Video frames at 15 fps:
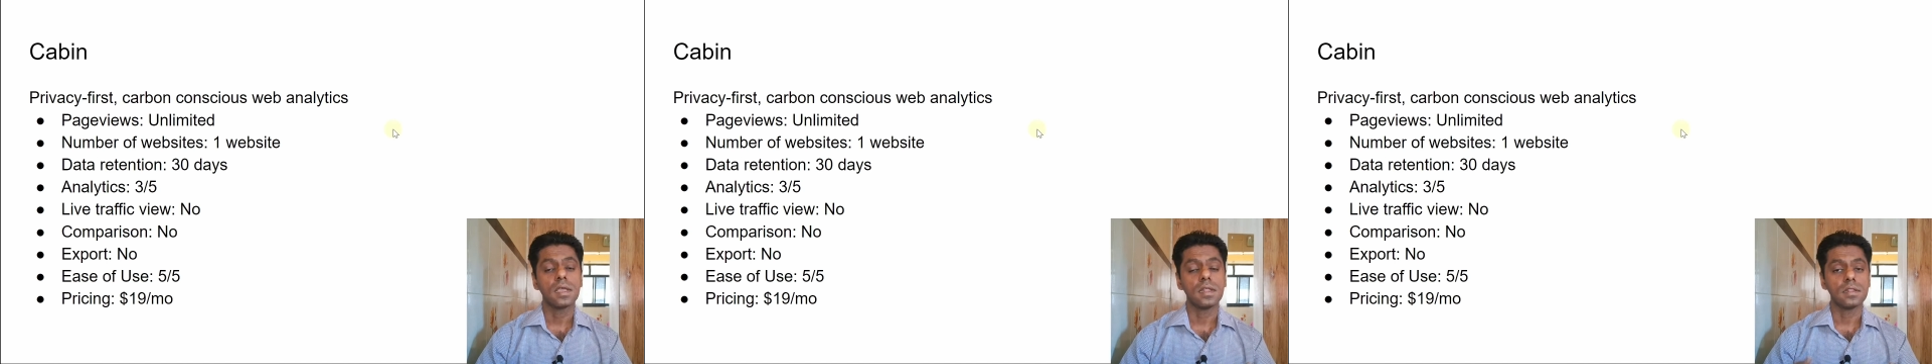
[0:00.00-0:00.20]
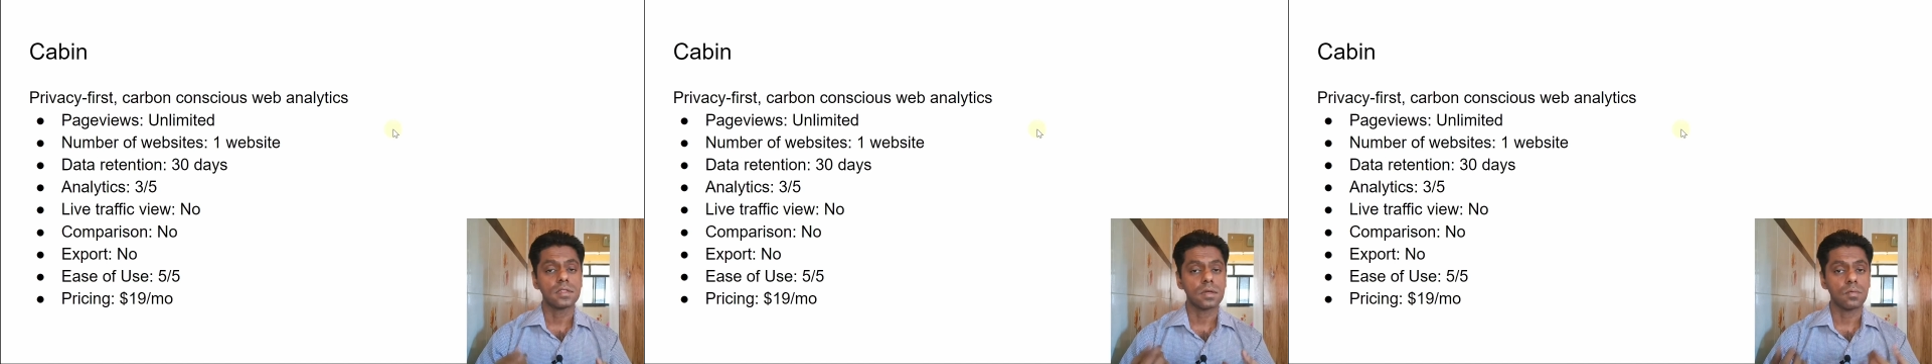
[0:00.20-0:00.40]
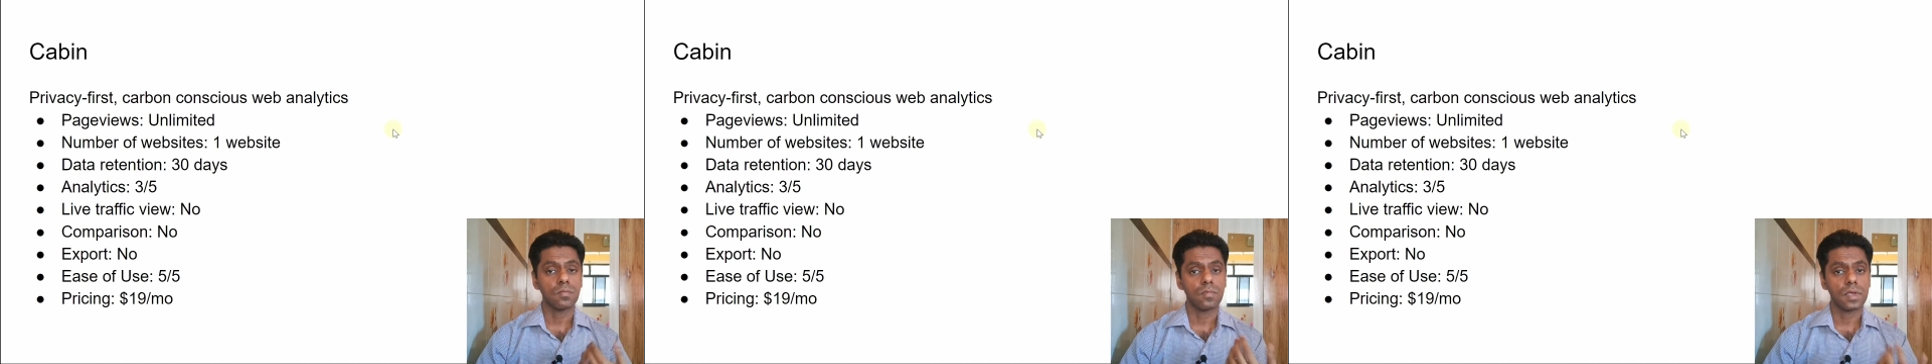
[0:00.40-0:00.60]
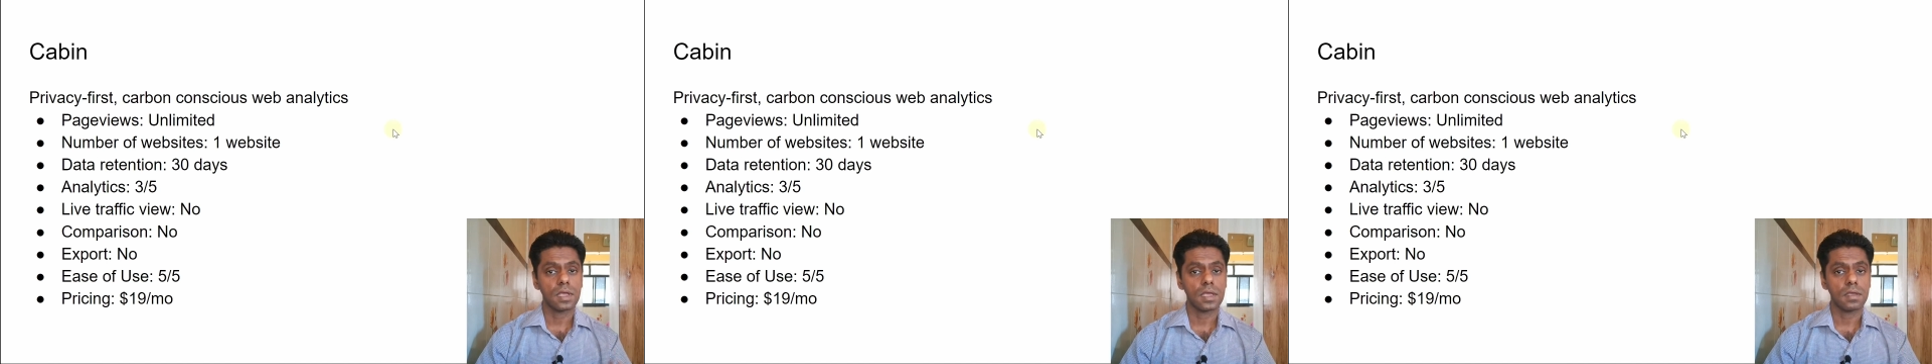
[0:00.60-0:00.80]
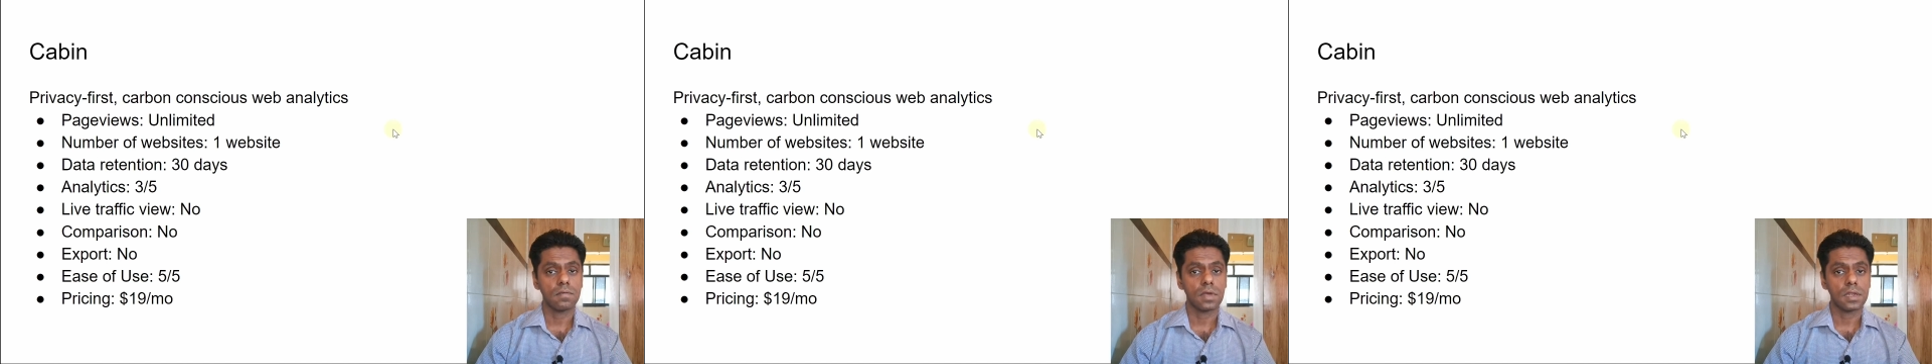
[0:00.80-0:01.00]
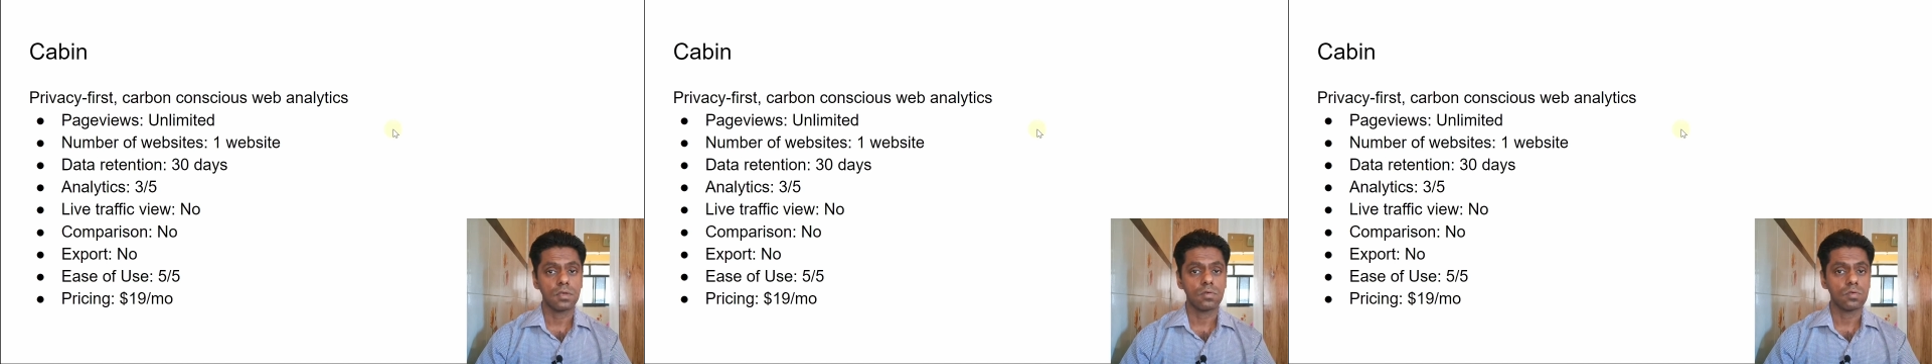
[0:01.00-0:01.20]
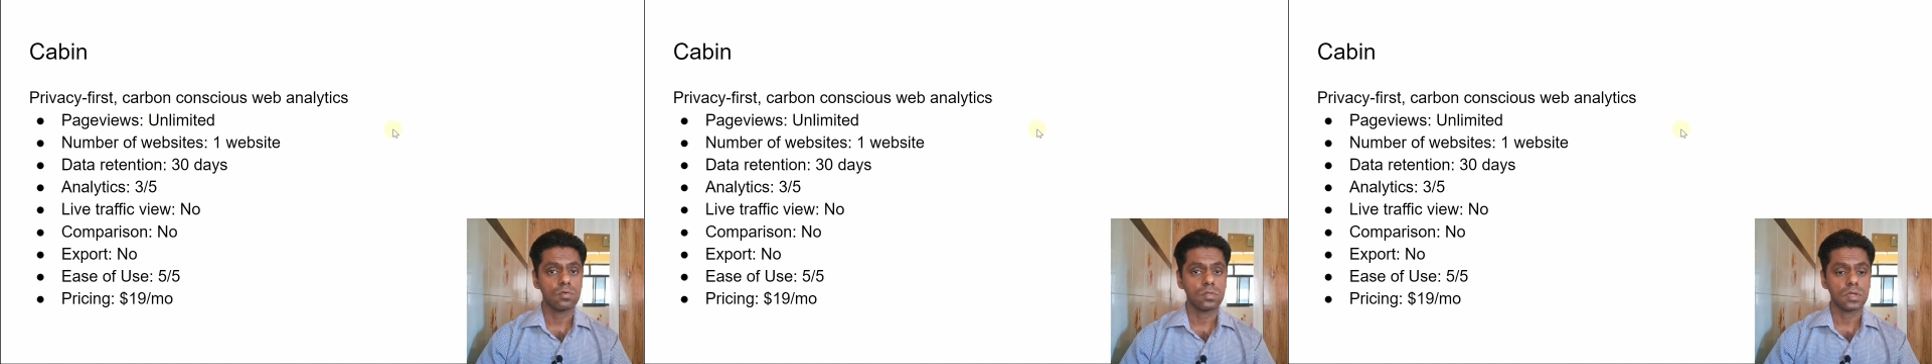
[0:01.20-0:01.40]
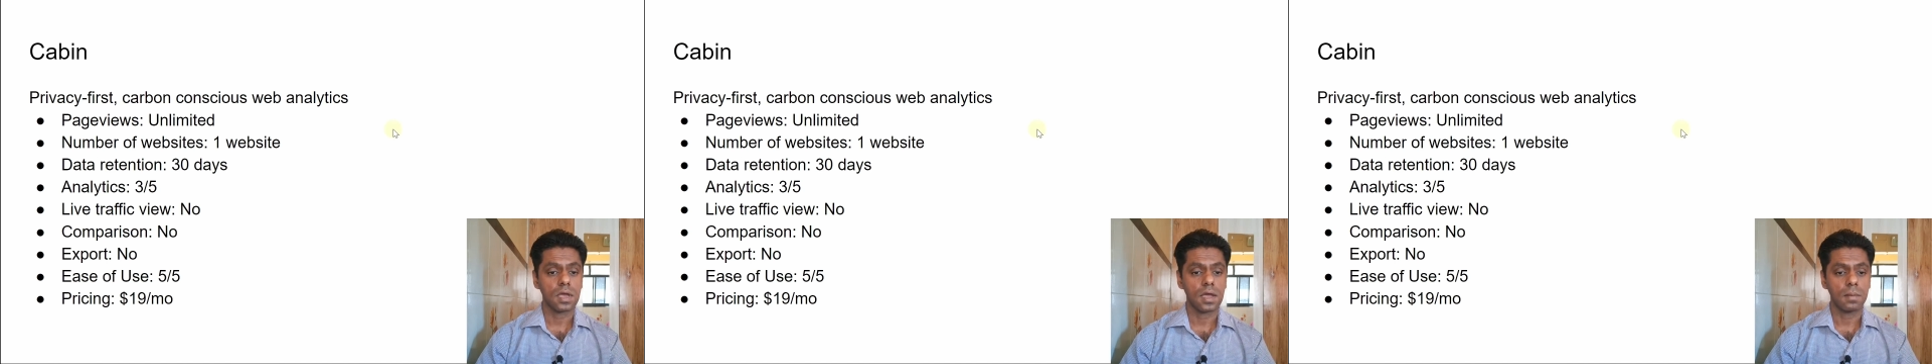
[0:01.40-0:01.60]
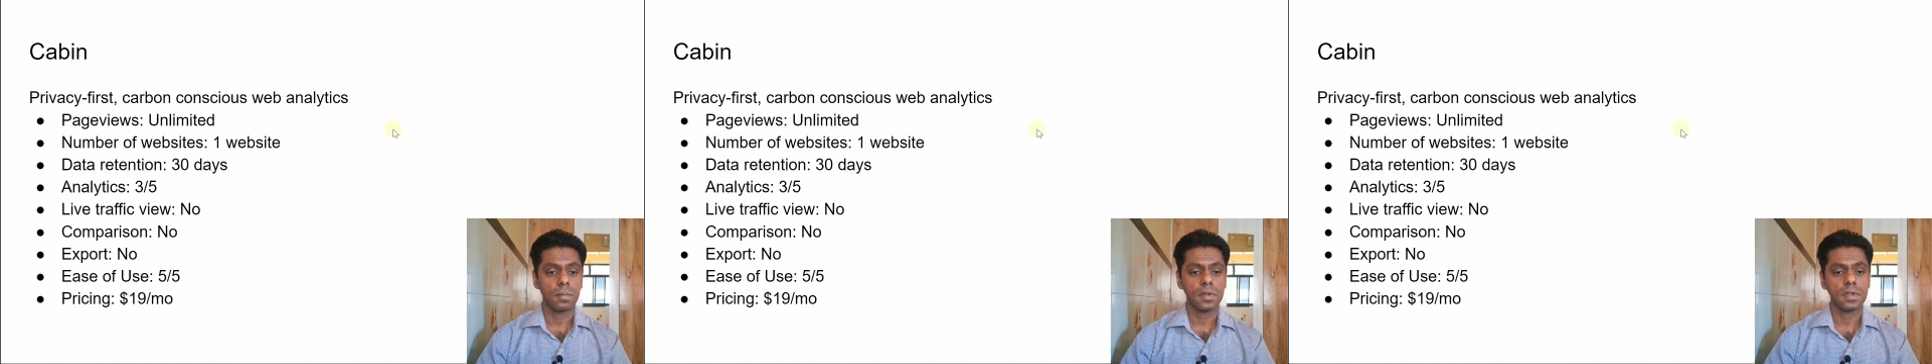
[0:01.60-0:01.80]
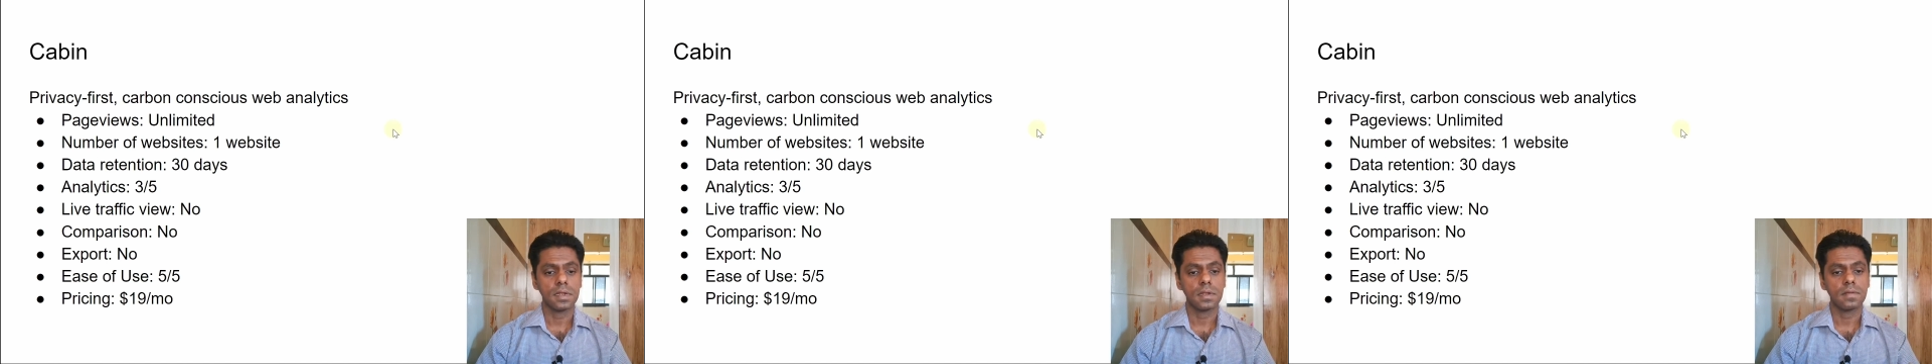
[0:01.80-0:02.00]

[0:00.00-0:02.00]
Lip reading: in some way when you use Carbon.